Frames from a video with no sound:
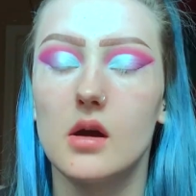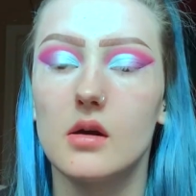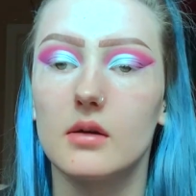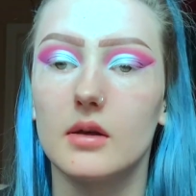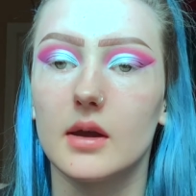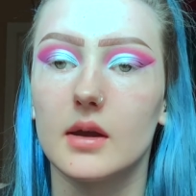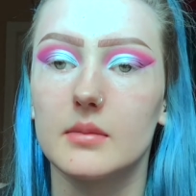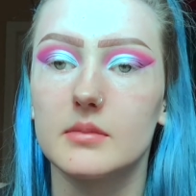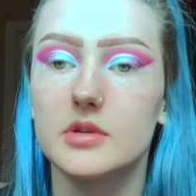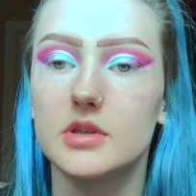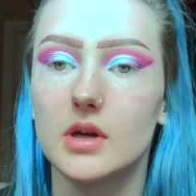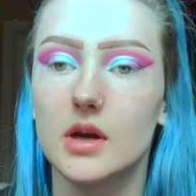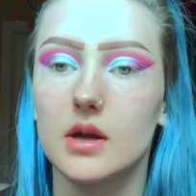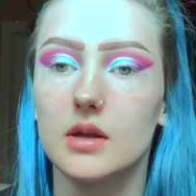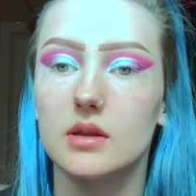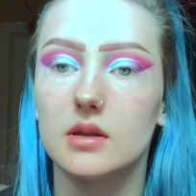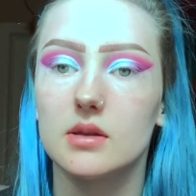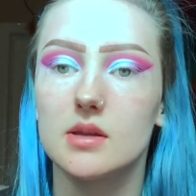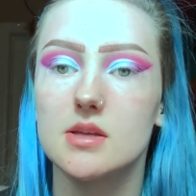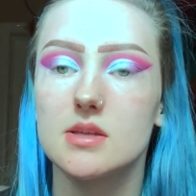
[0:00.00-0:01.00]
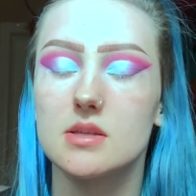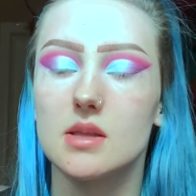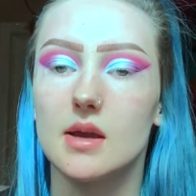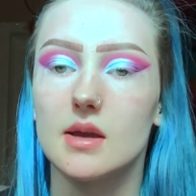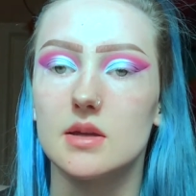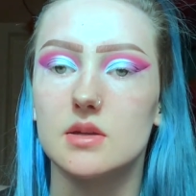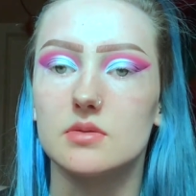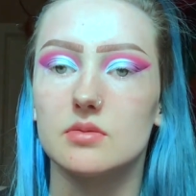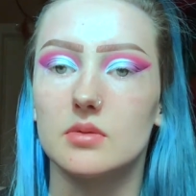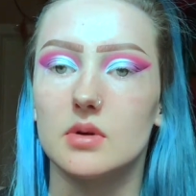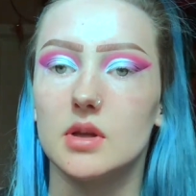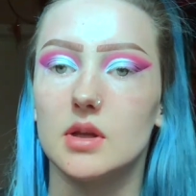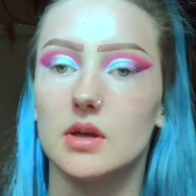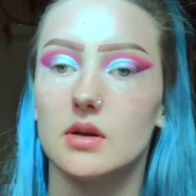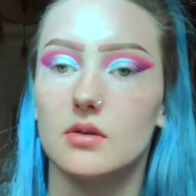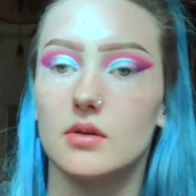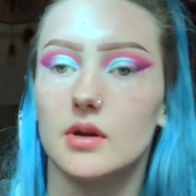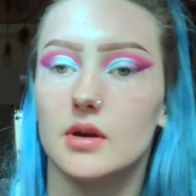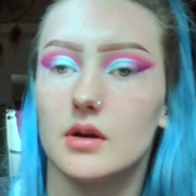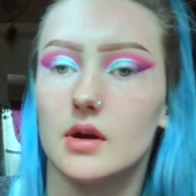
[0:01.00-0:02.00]
Okay, I'm sorry that this light is really
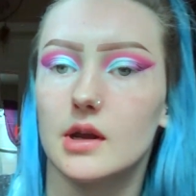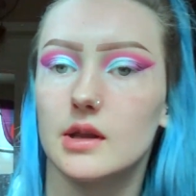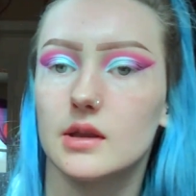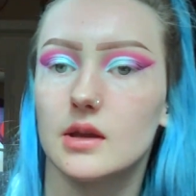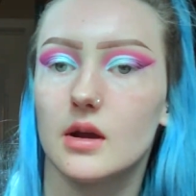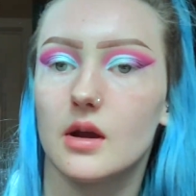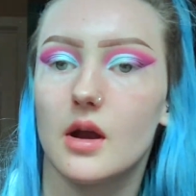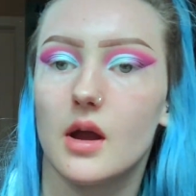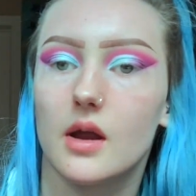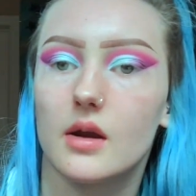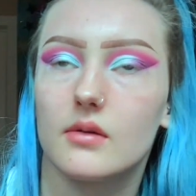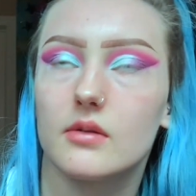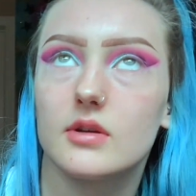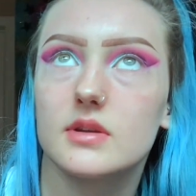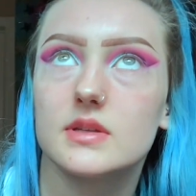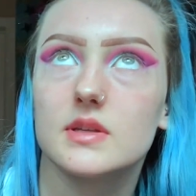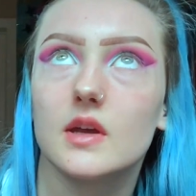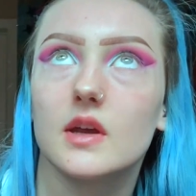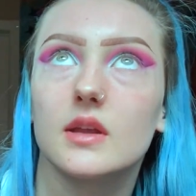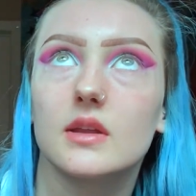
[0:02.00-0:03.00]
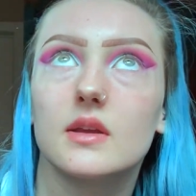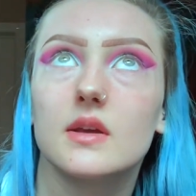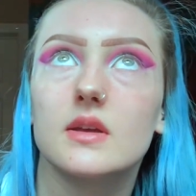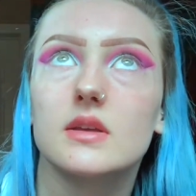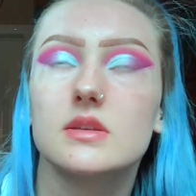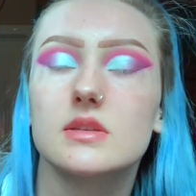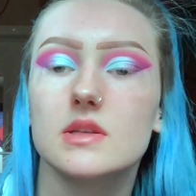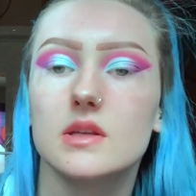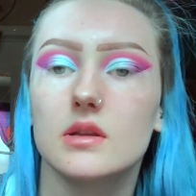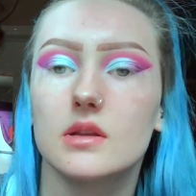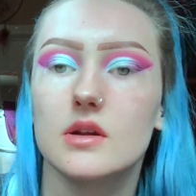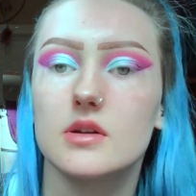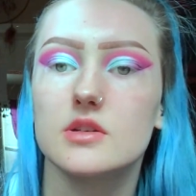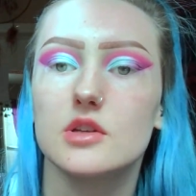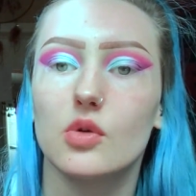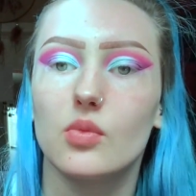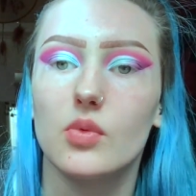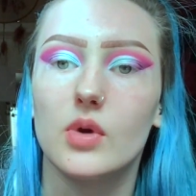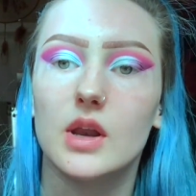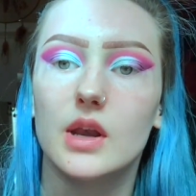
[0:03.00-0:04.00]
annoying right there. I don't want to sit like this. There's
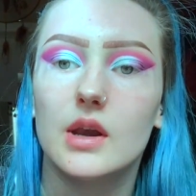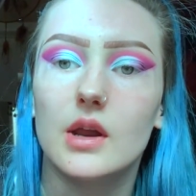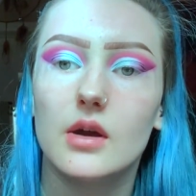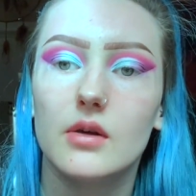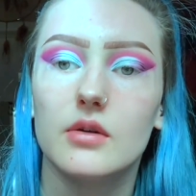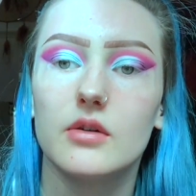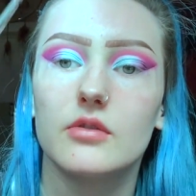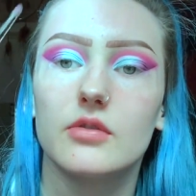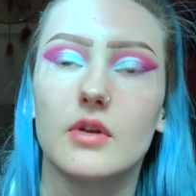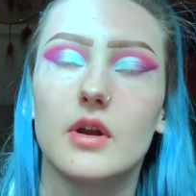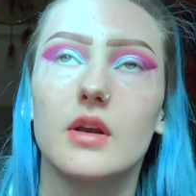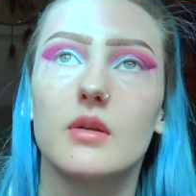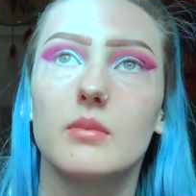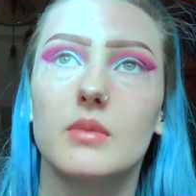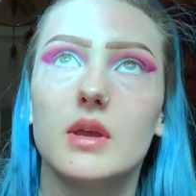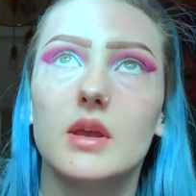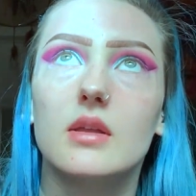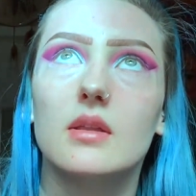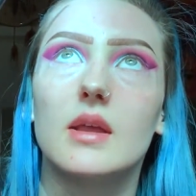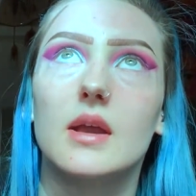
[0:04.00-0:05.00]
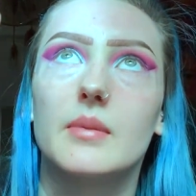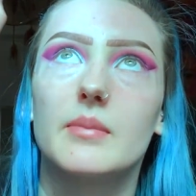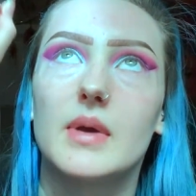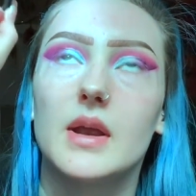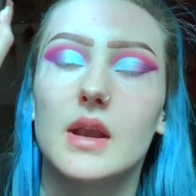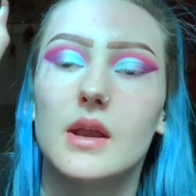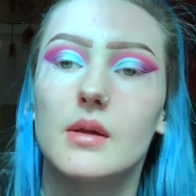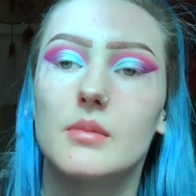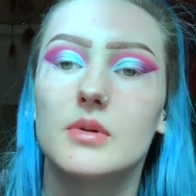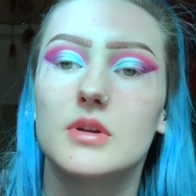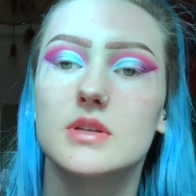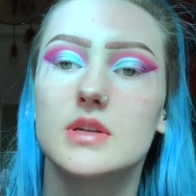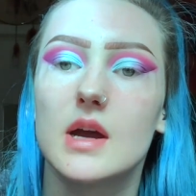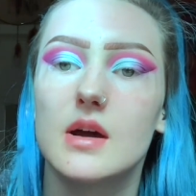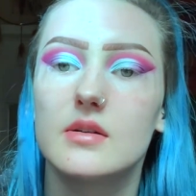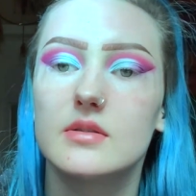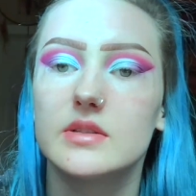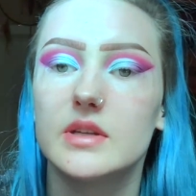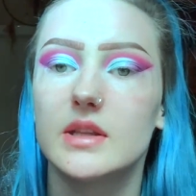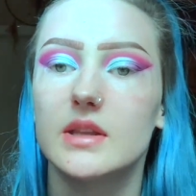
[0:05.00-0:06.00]
a window in front of me, like my neighbor's
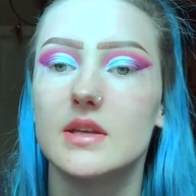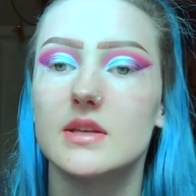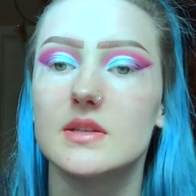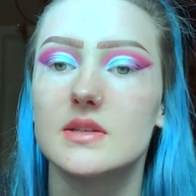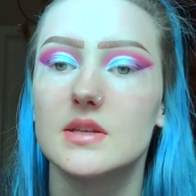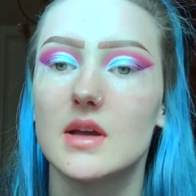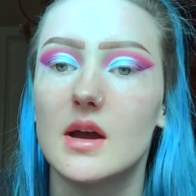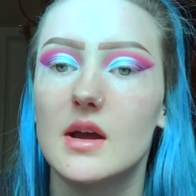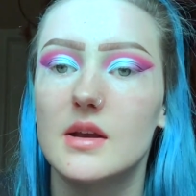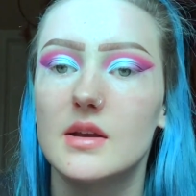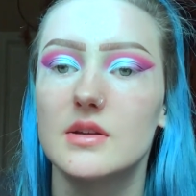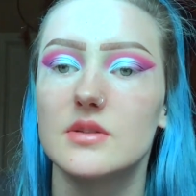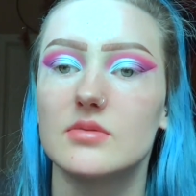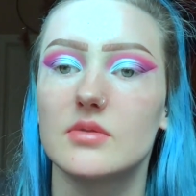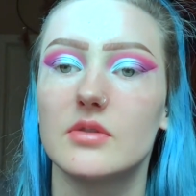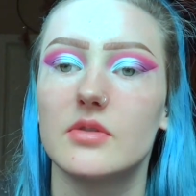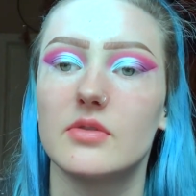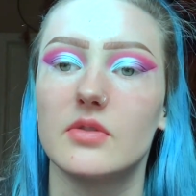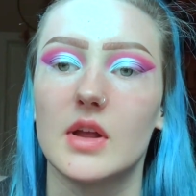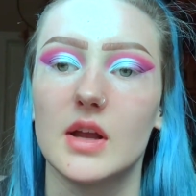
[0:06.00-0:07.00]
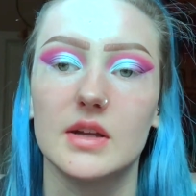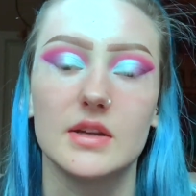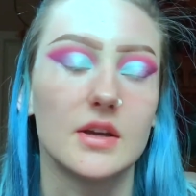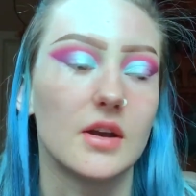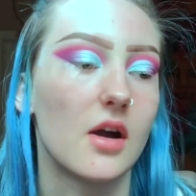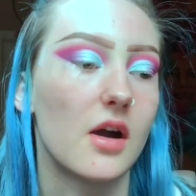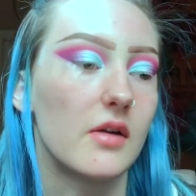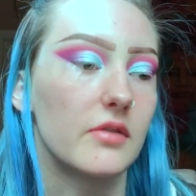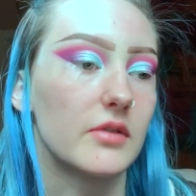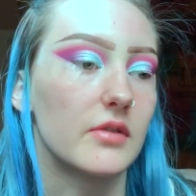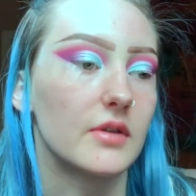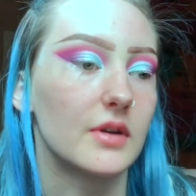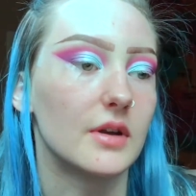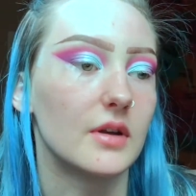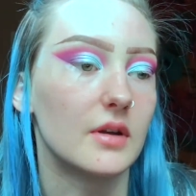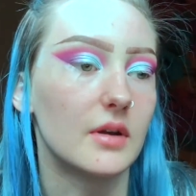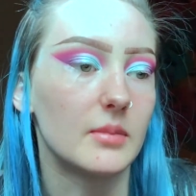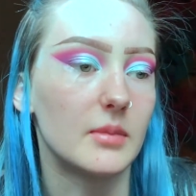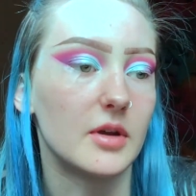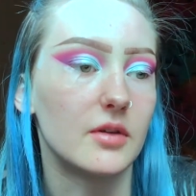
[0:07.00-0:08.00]
house, and the sun is reflecting off of it
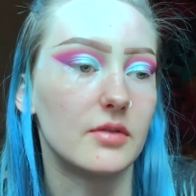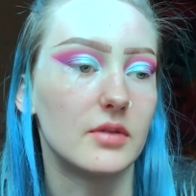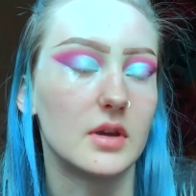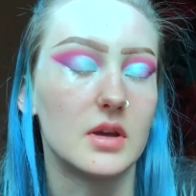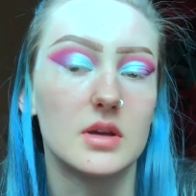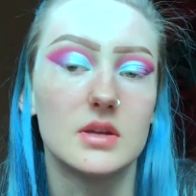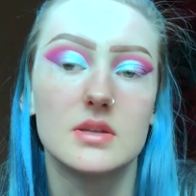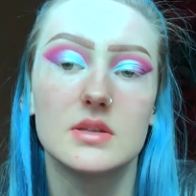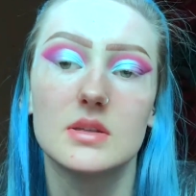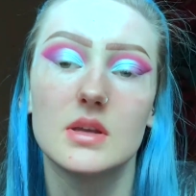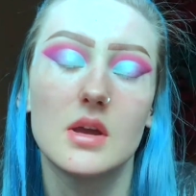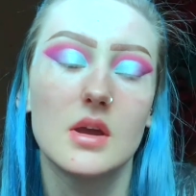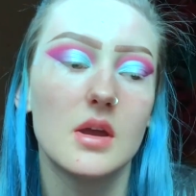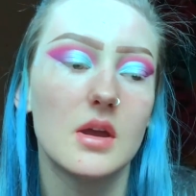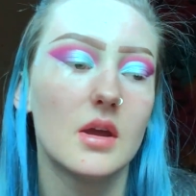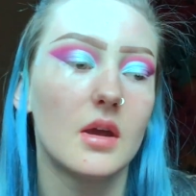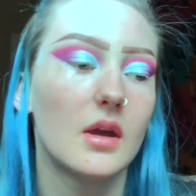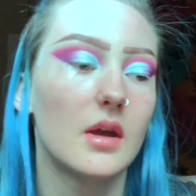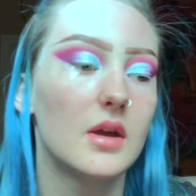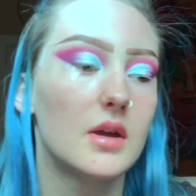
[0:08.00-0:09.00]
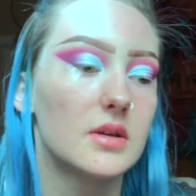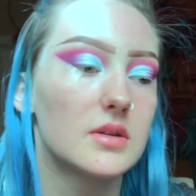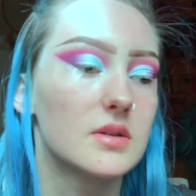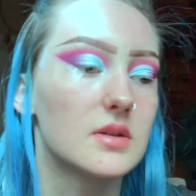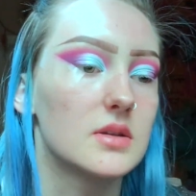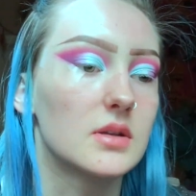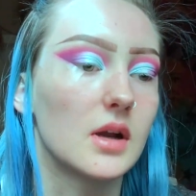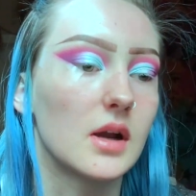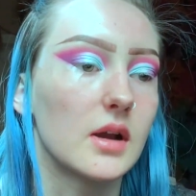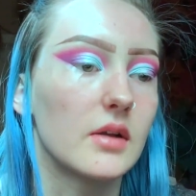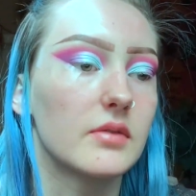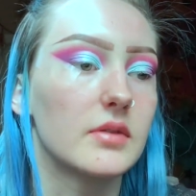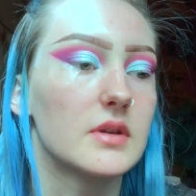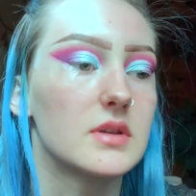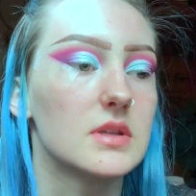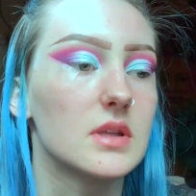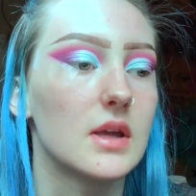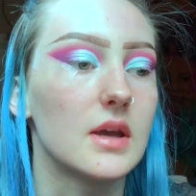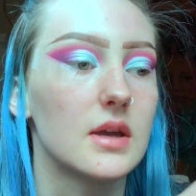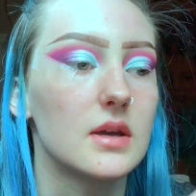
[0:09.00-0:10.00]
onto my face. So sorry if
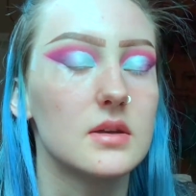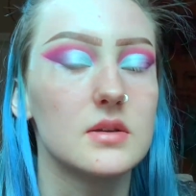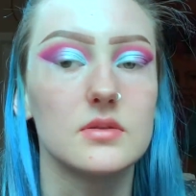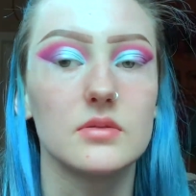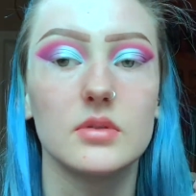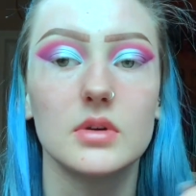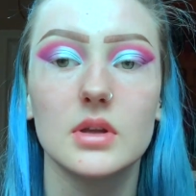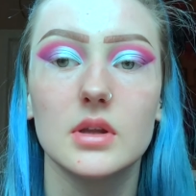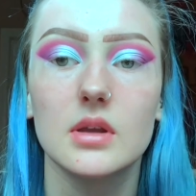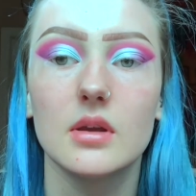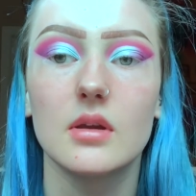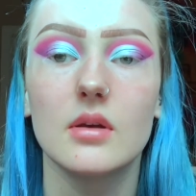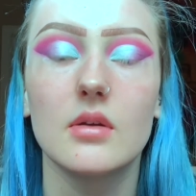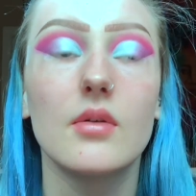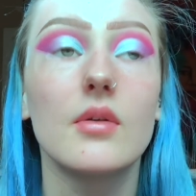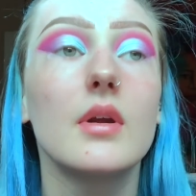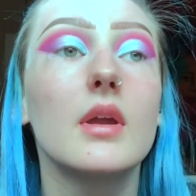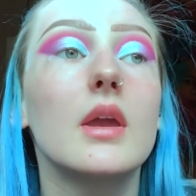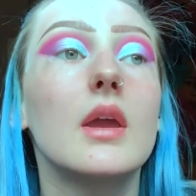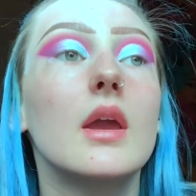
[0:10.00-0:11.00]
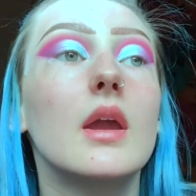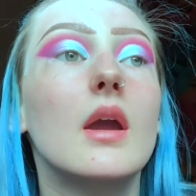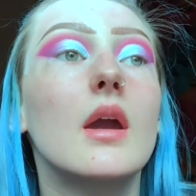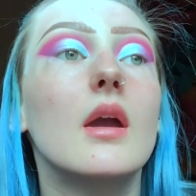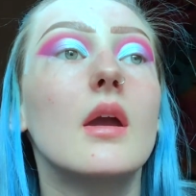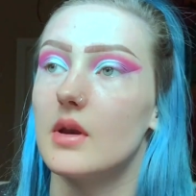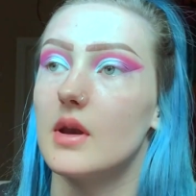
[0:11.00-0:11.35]
this light is really annoying.